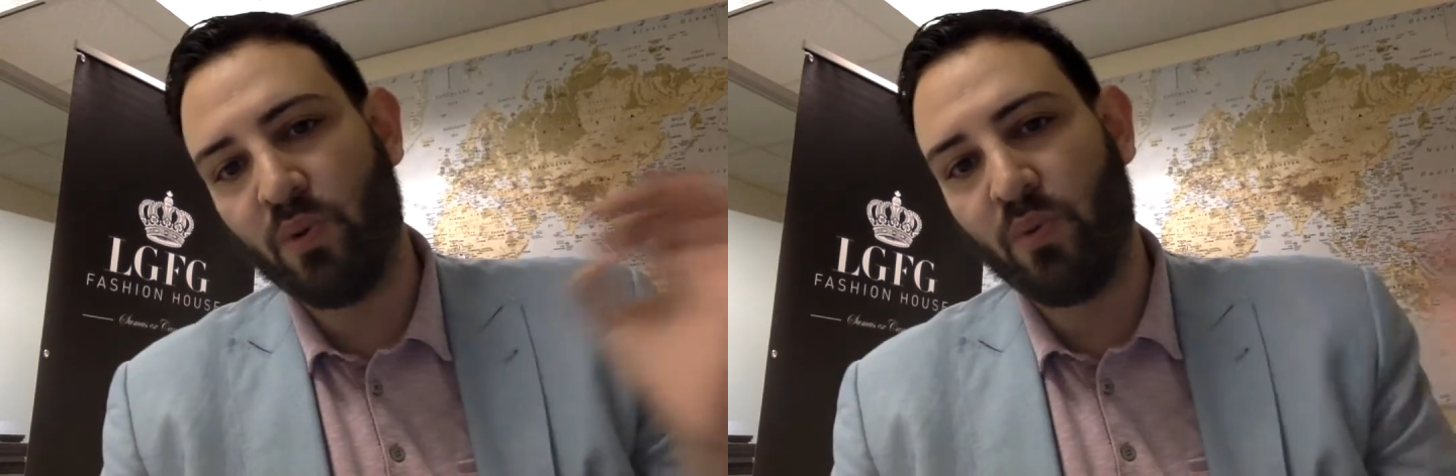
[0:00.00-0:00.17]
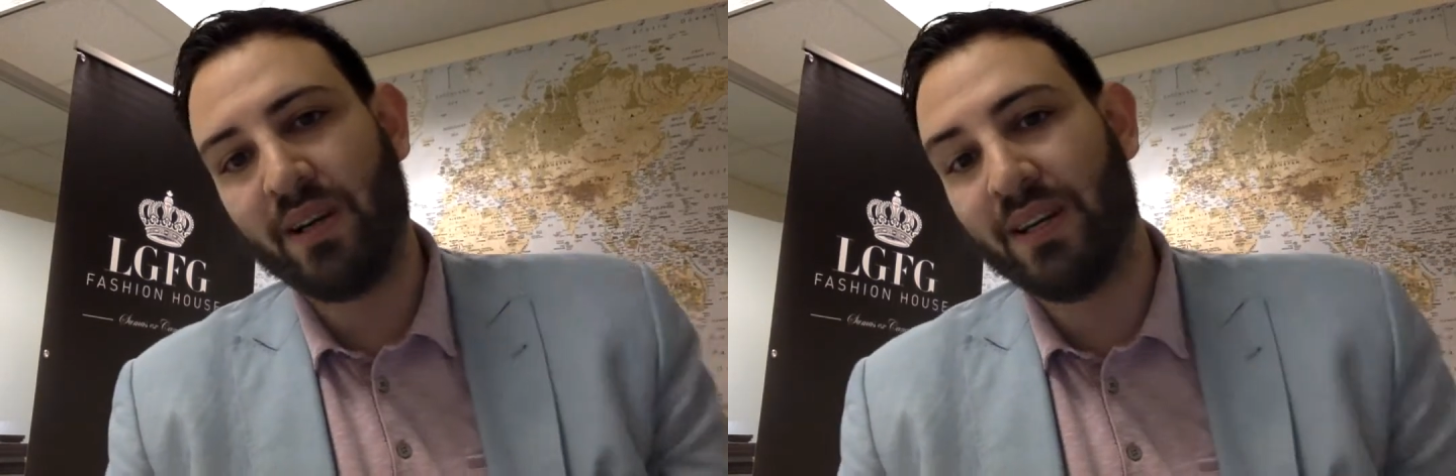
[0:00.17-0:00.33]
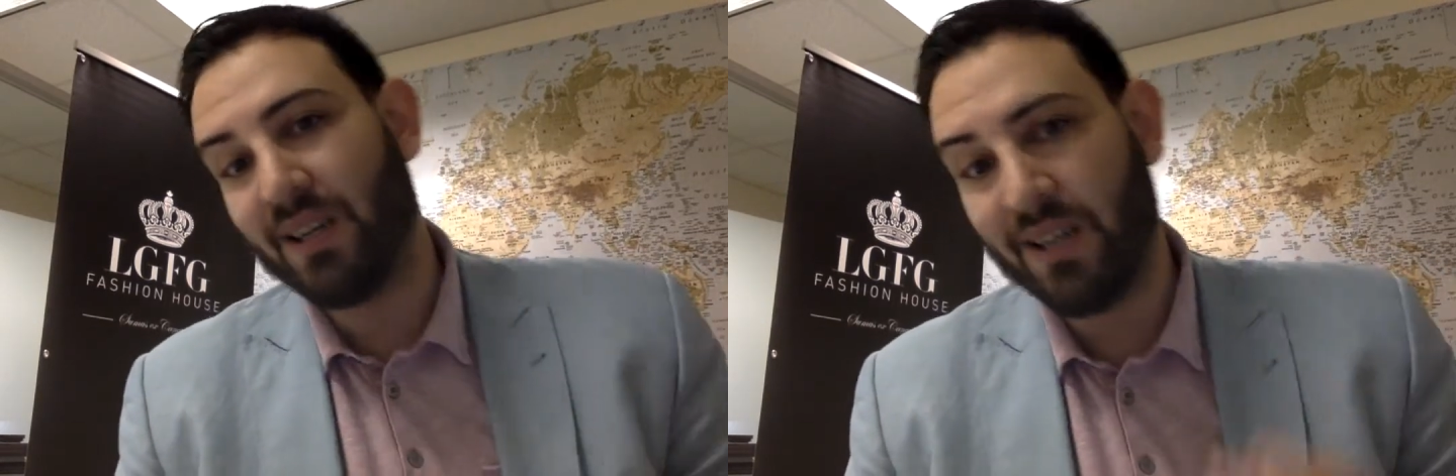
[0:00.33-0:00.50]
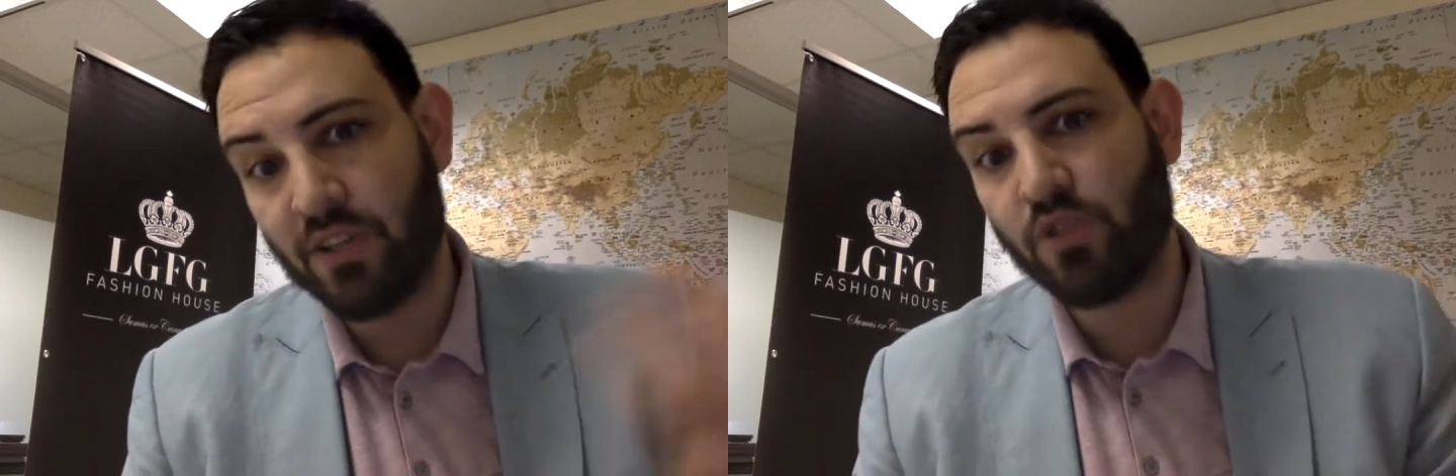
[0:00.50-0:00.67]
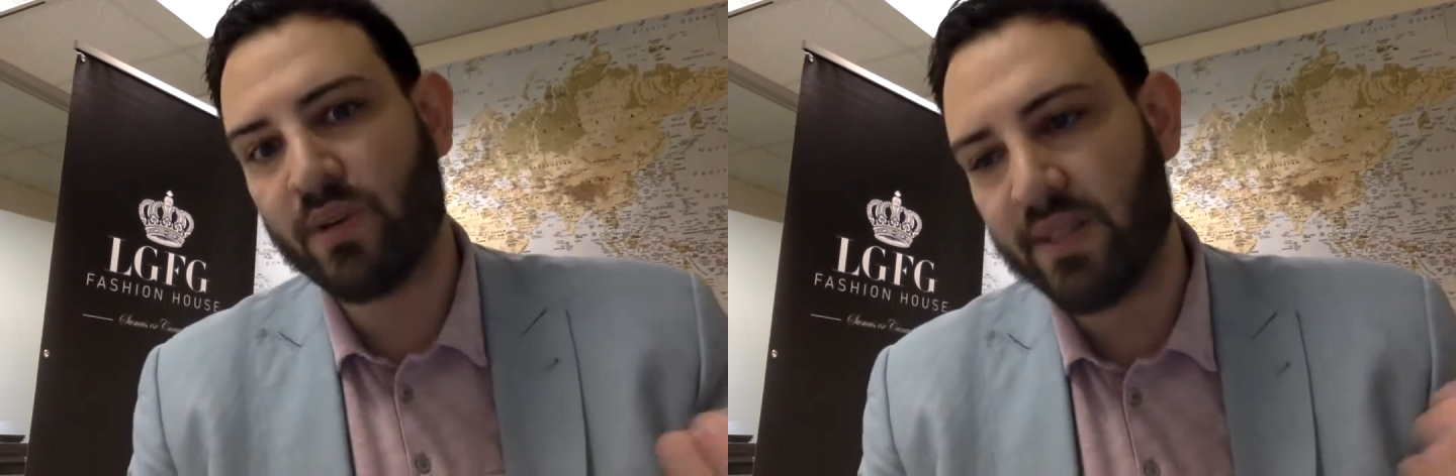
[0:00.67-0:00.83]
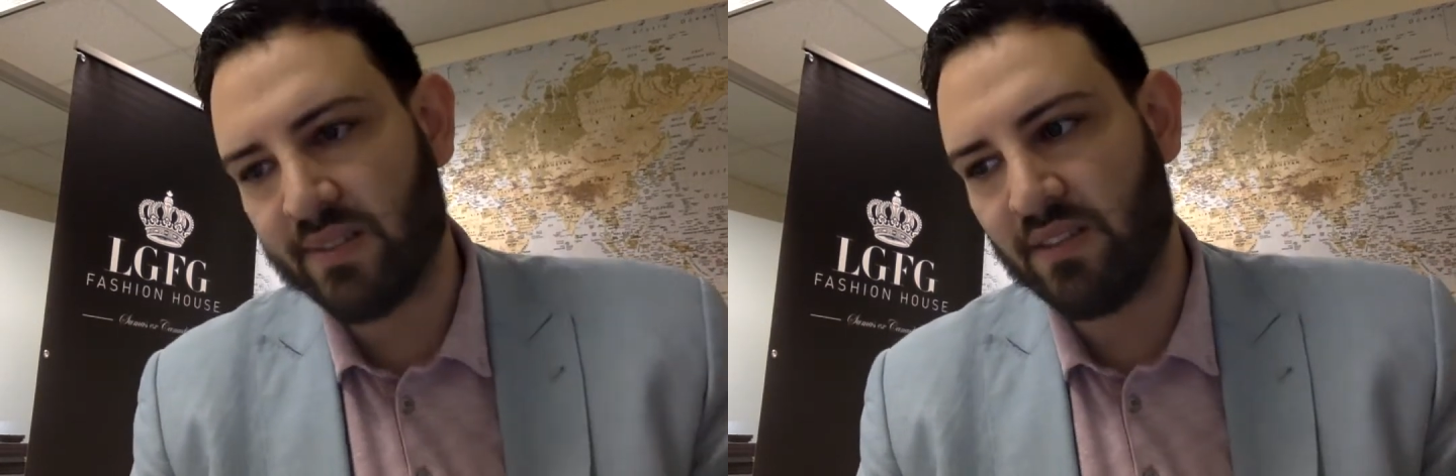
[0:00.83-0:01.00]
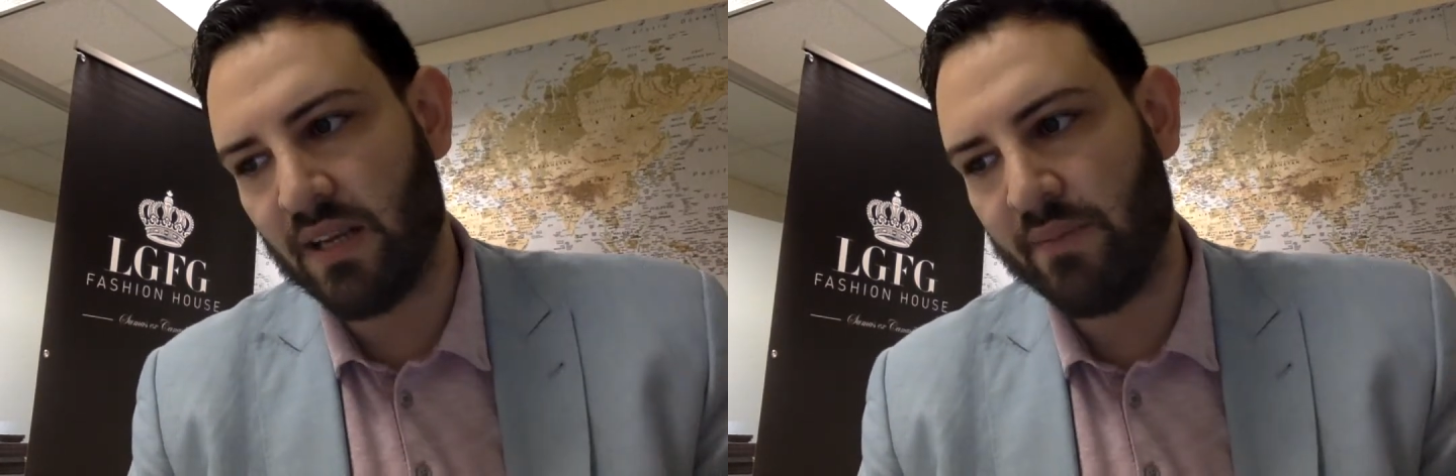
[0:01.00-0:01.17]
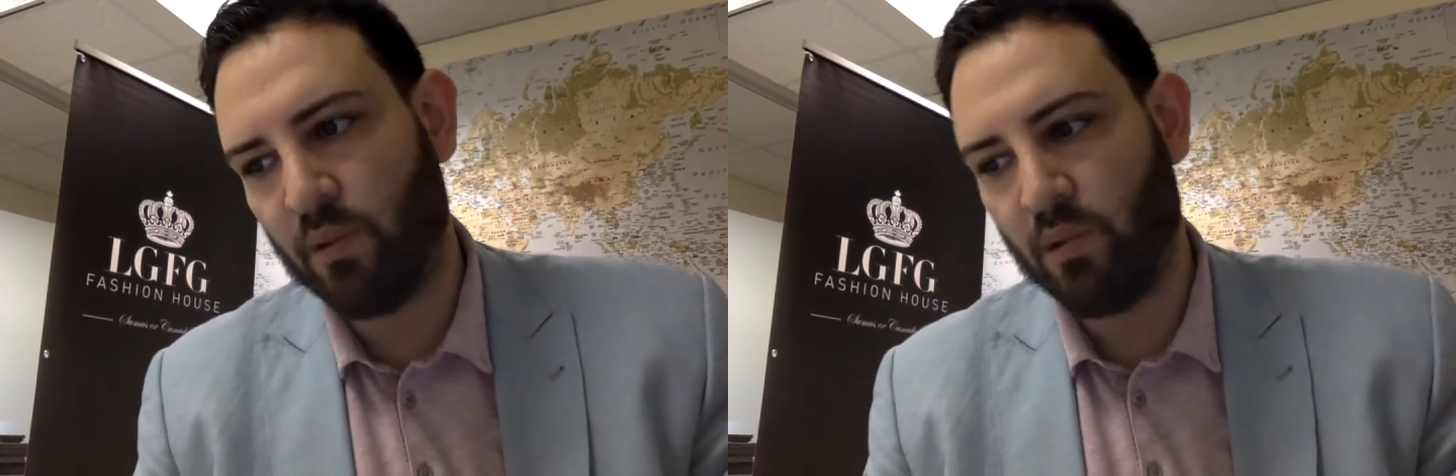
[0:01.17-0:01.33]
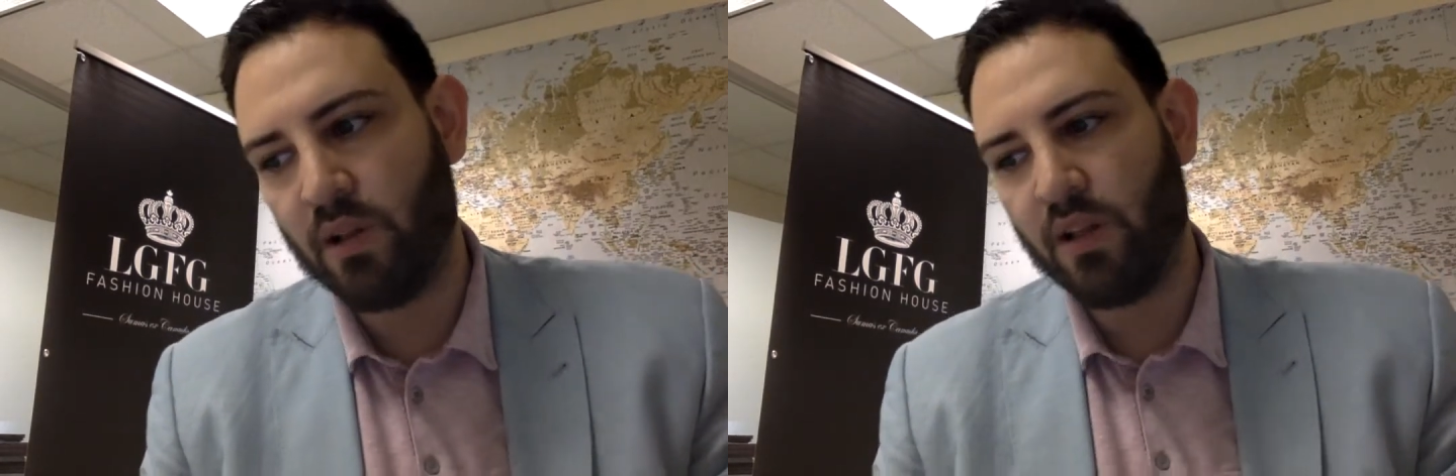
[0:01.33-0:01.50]
100's
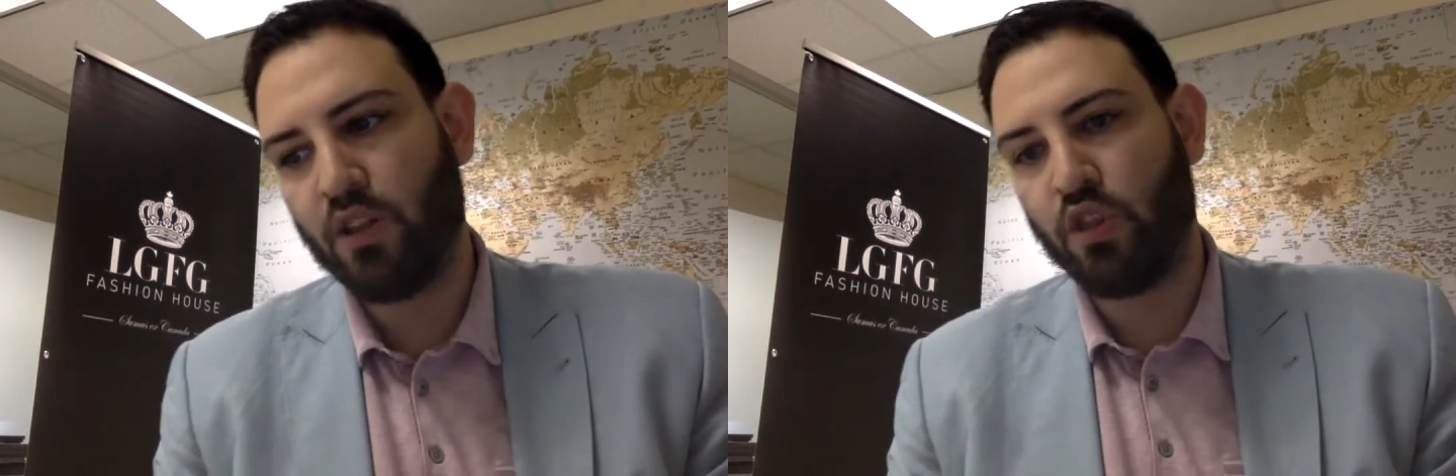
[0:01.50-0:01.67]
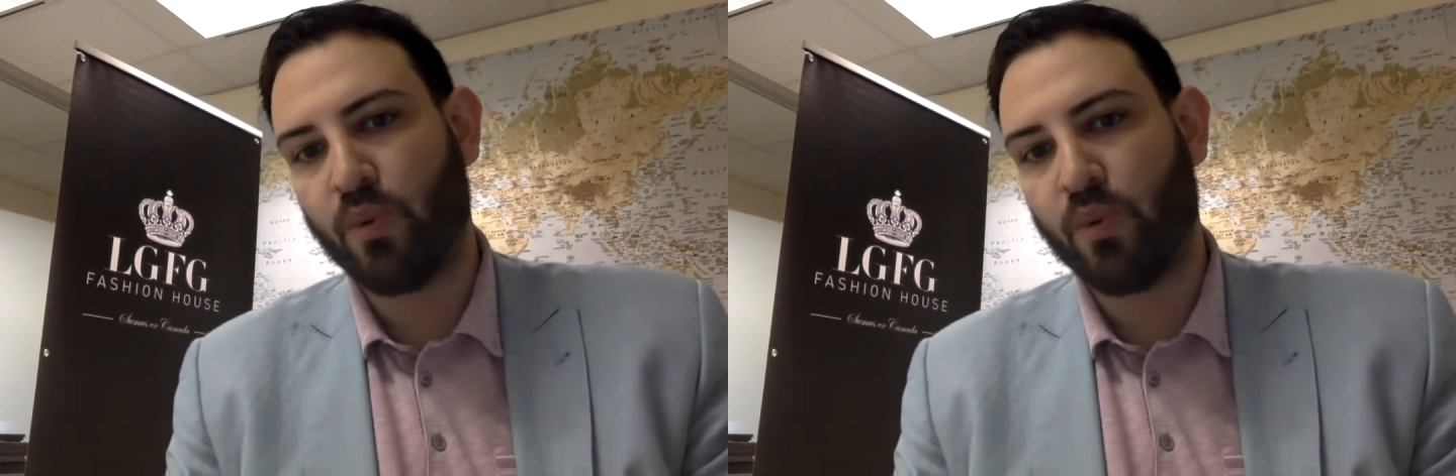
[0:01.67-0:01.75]
level